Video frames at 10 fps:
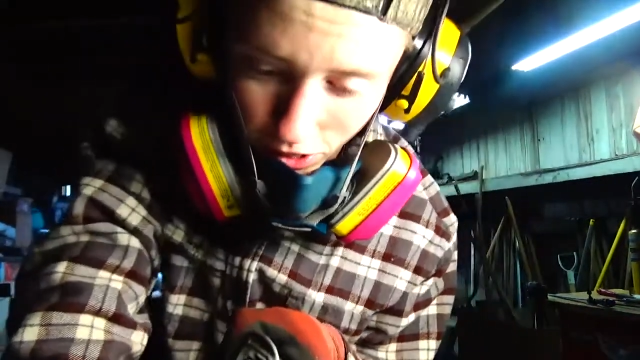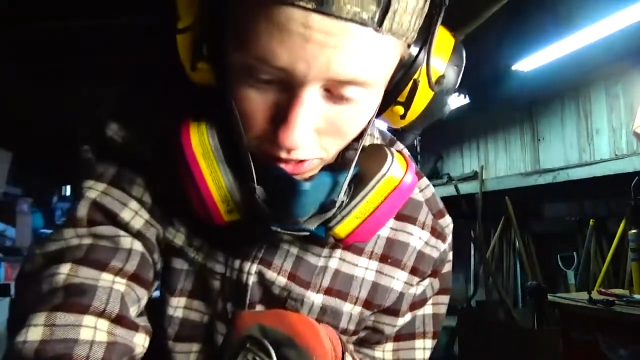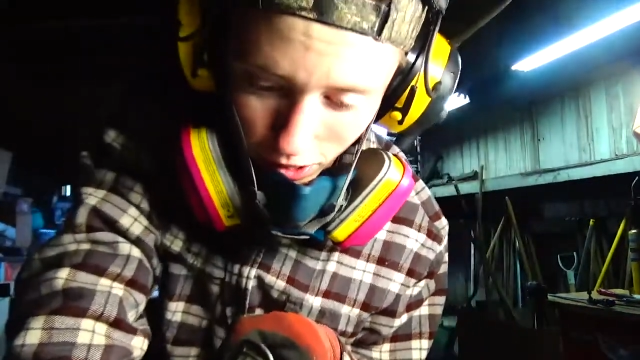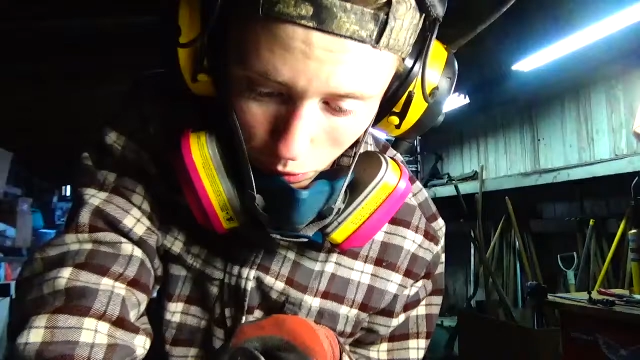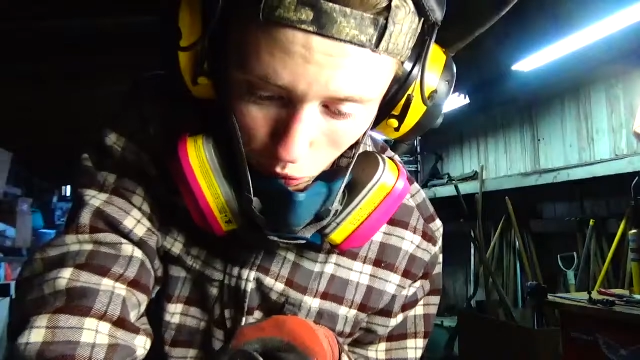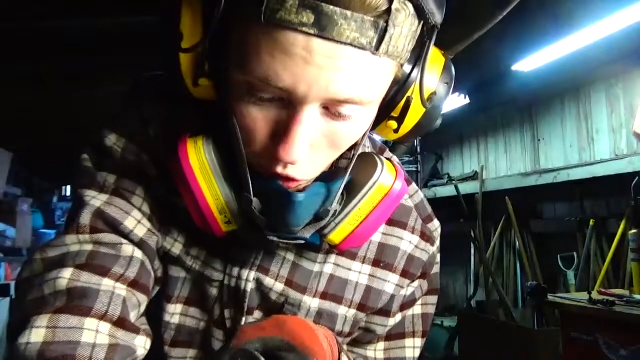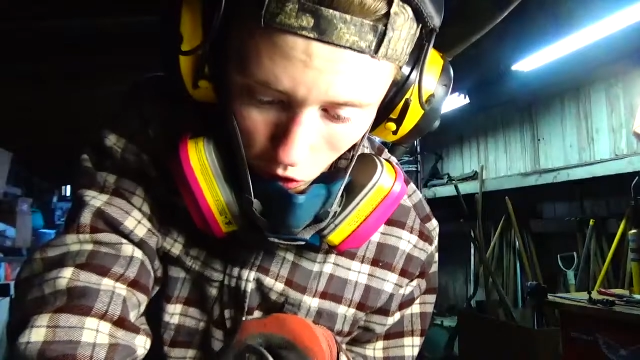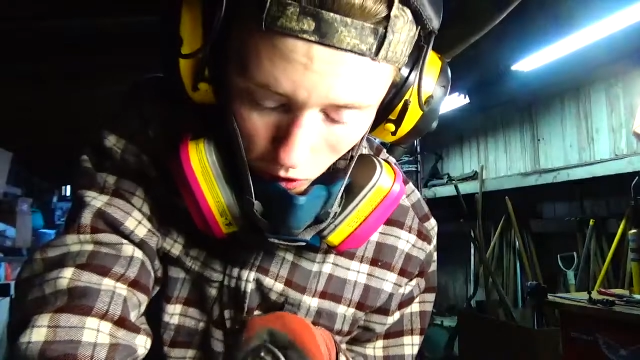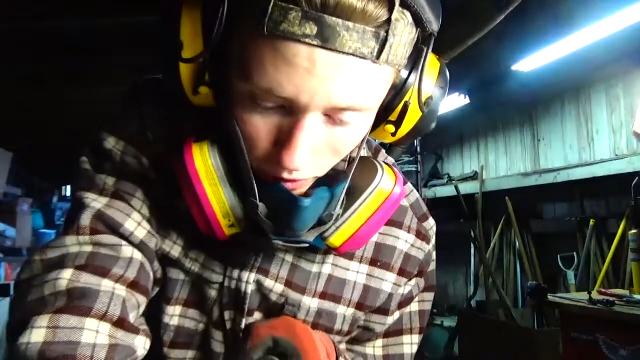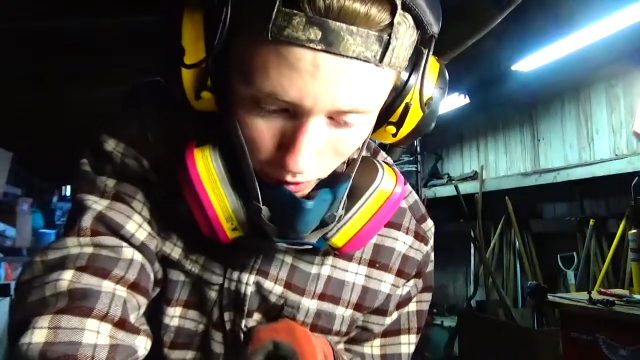take me
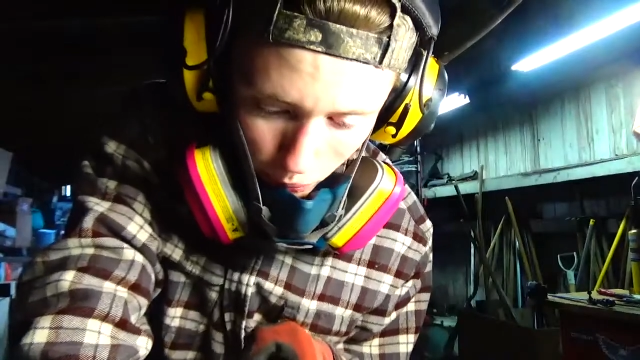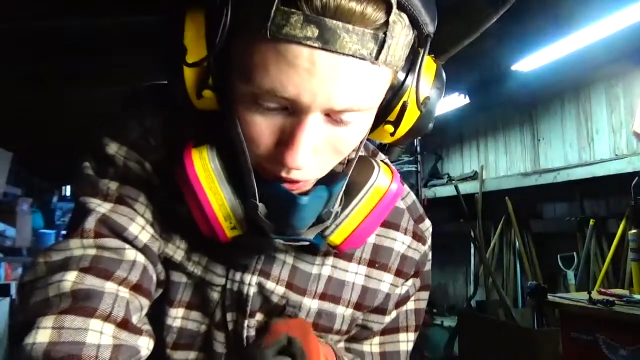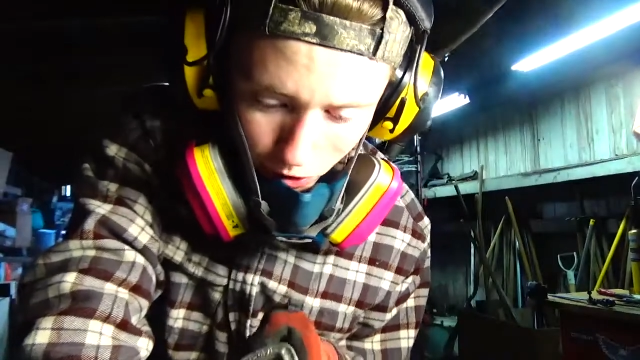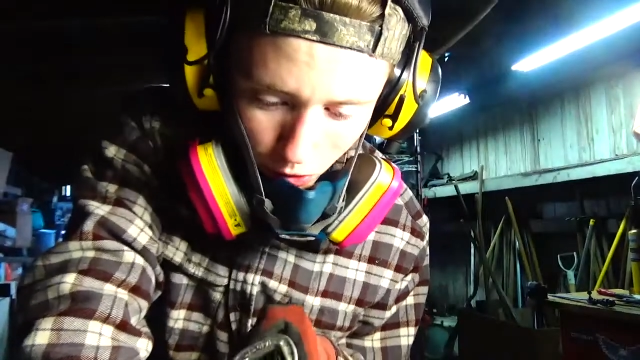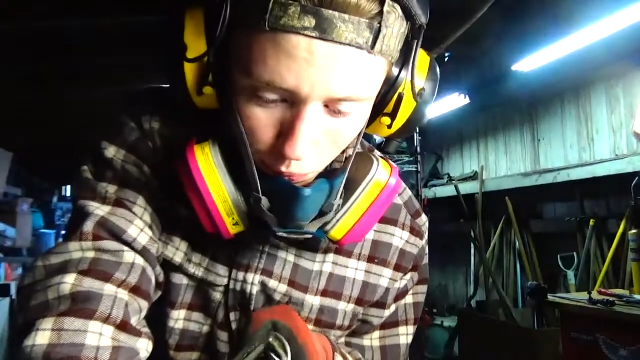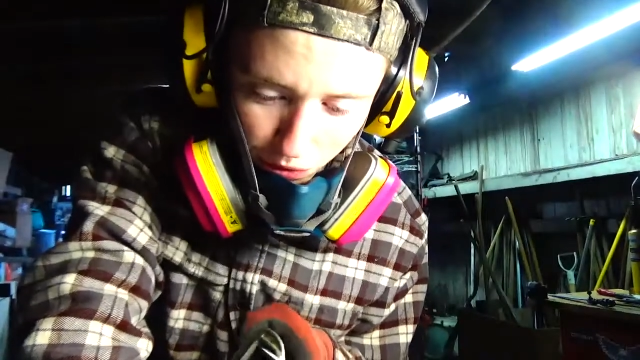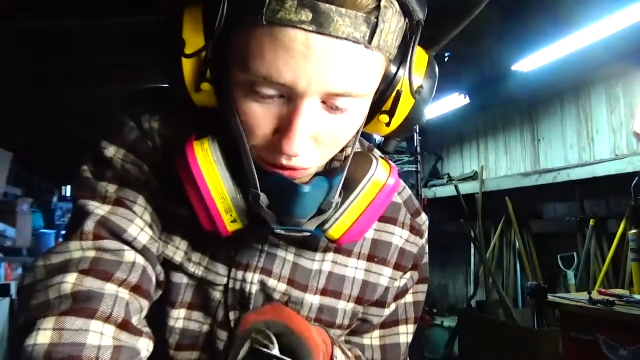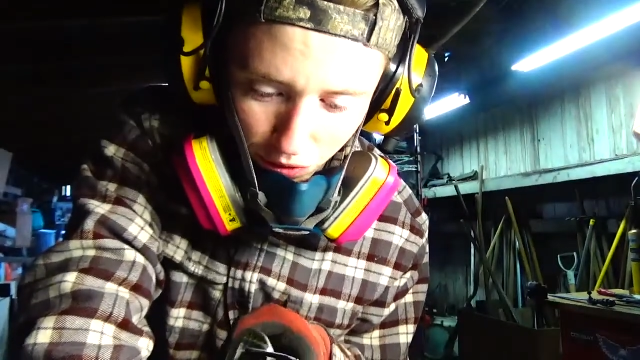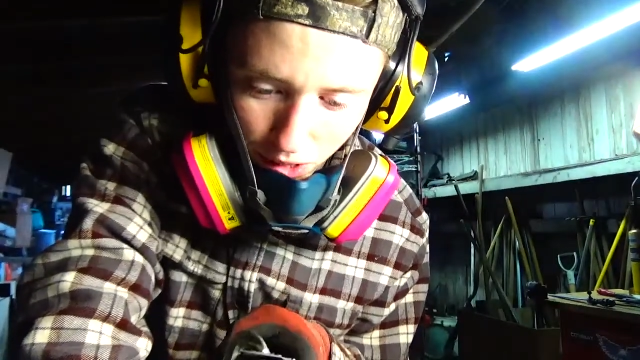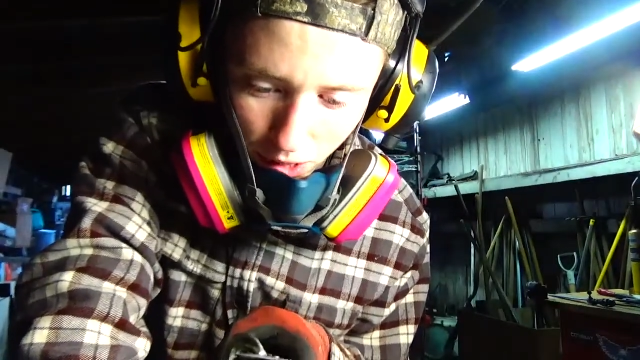long. That probably took me
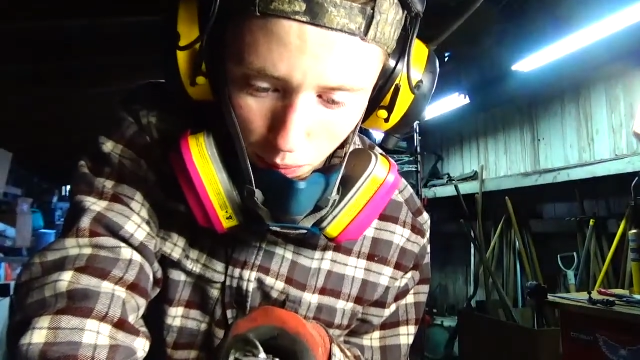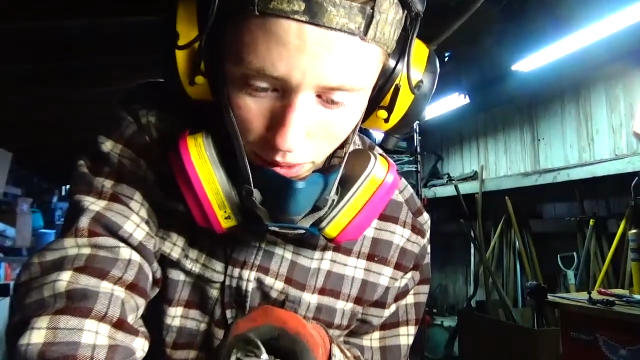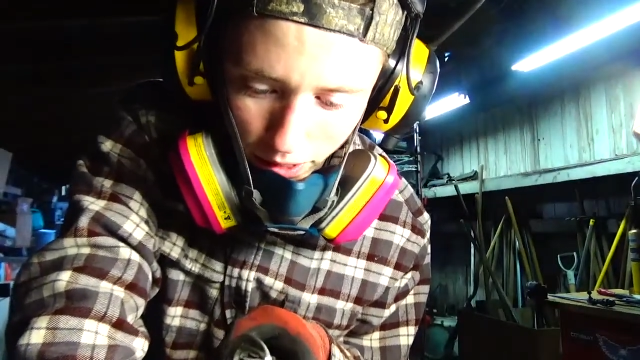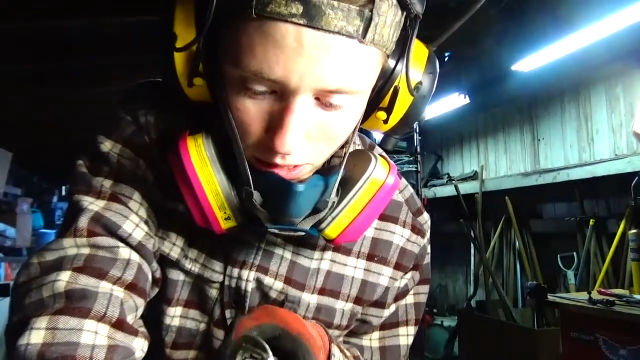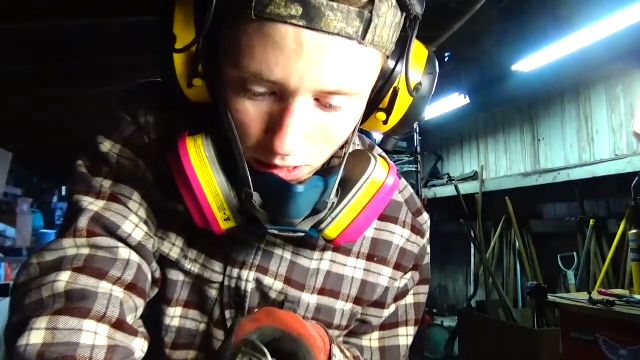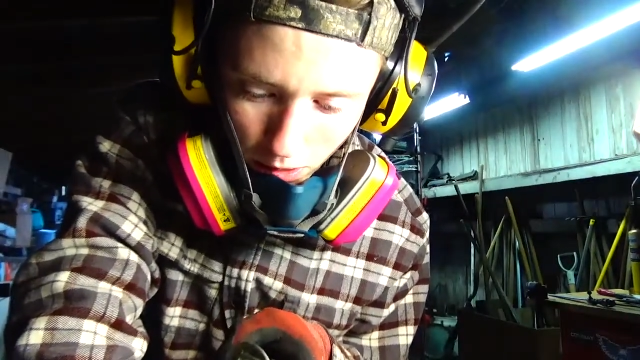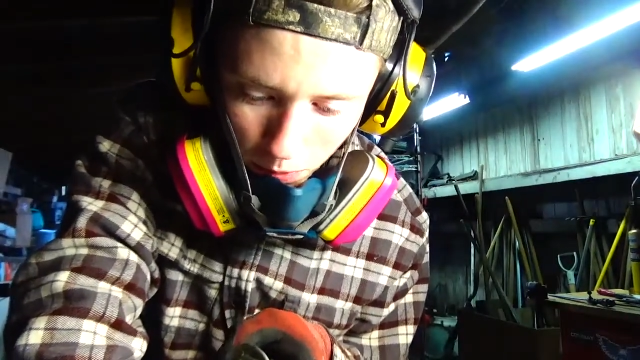15 minutes.